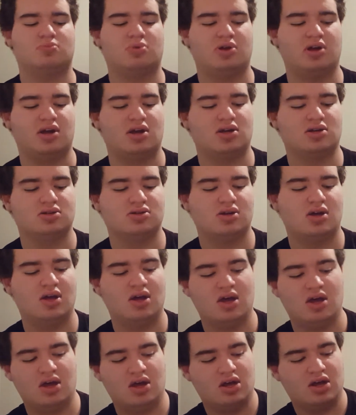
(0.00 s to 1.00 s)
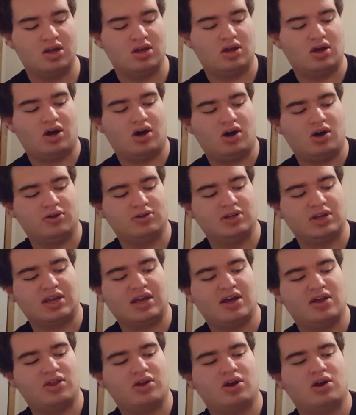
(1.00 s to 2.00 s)
you can use players.
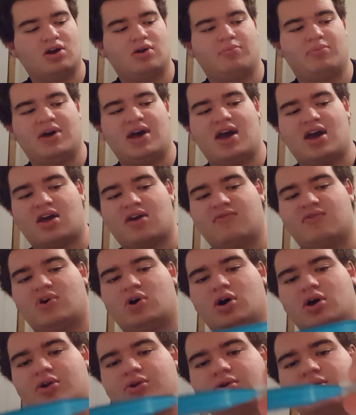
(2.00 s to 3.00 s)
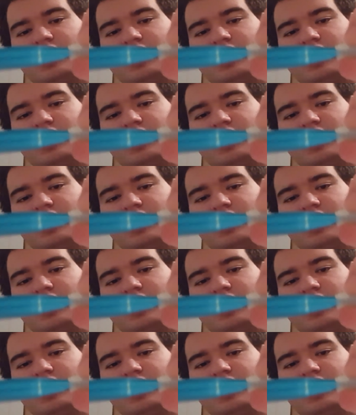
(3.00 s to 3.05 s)
All together, a pack of